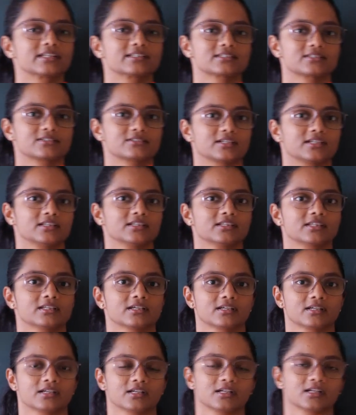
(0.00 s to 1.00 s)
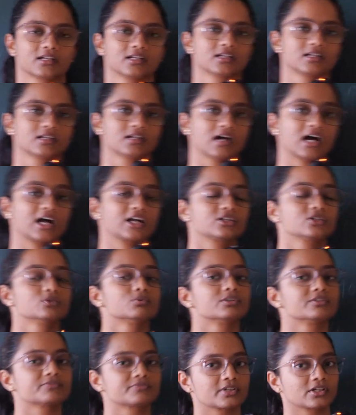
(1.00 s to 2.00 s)
and strength are
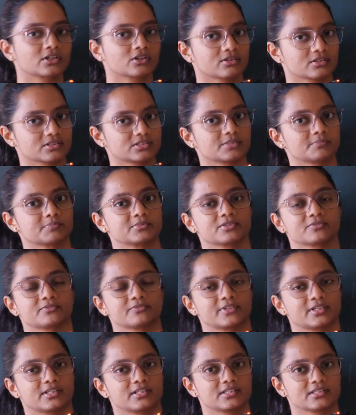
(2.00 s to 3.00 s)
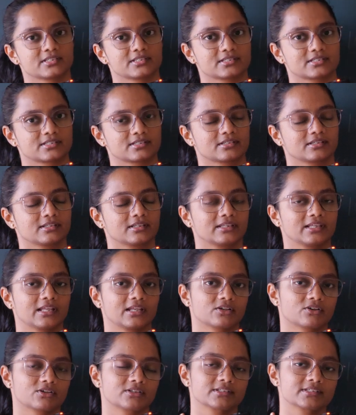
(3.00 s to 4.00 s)
two different concepts of fitness. They're
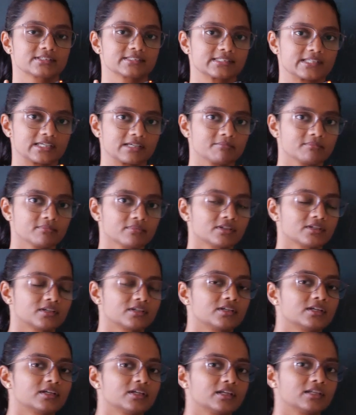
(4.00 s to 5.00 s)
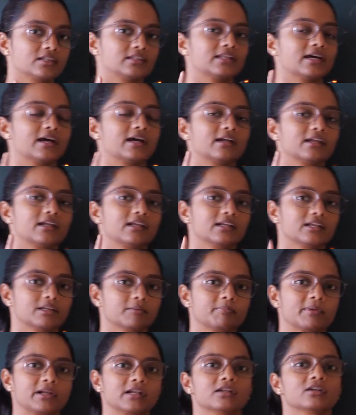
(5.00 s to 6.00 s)
not the same. They are
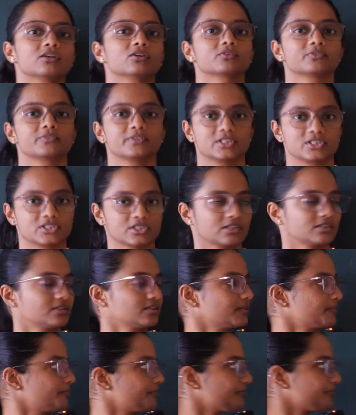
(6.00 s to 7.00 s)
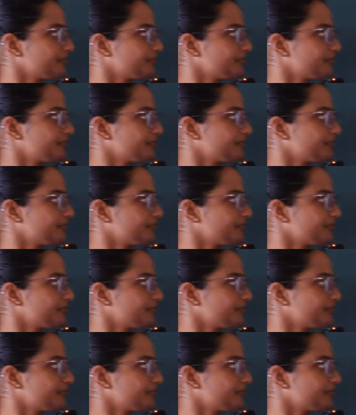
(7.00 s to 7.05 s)
independent of each other.